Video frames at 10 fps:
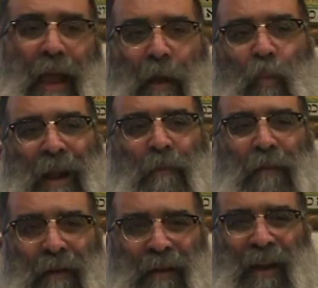And when I'm
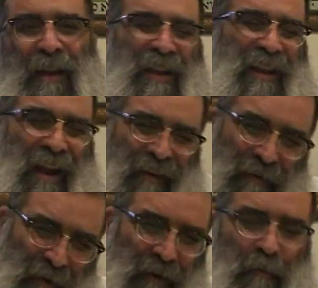learning, you're not
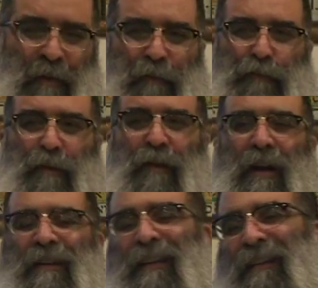learning with a full
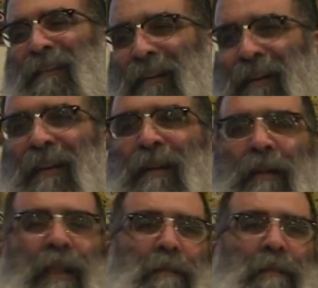heart. I'm learning.